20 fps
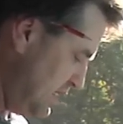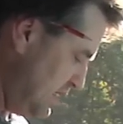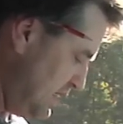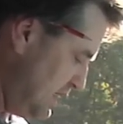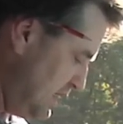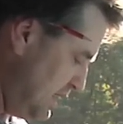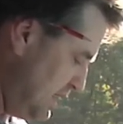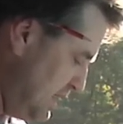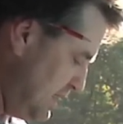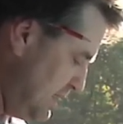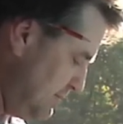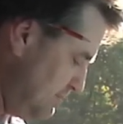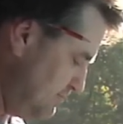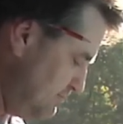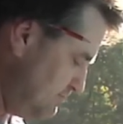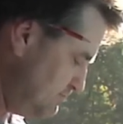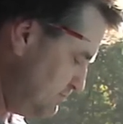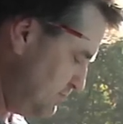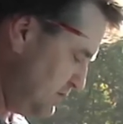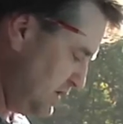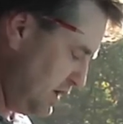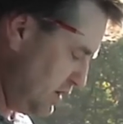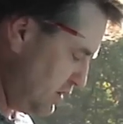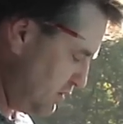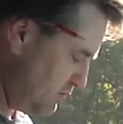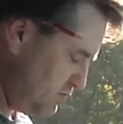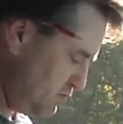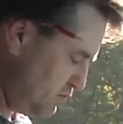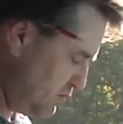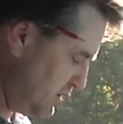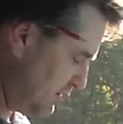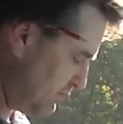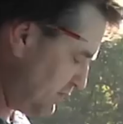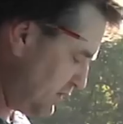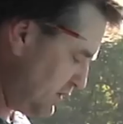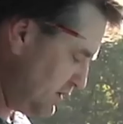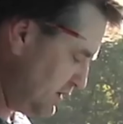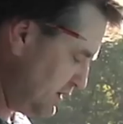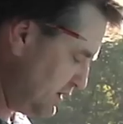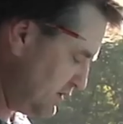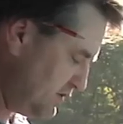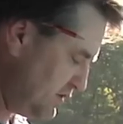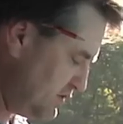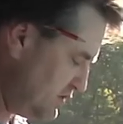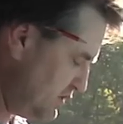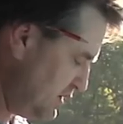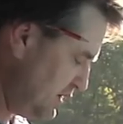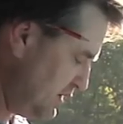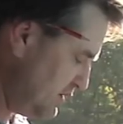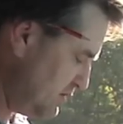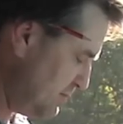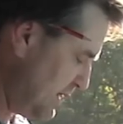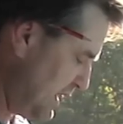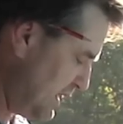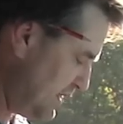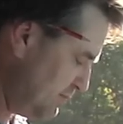um, you know, whatever distance you need to make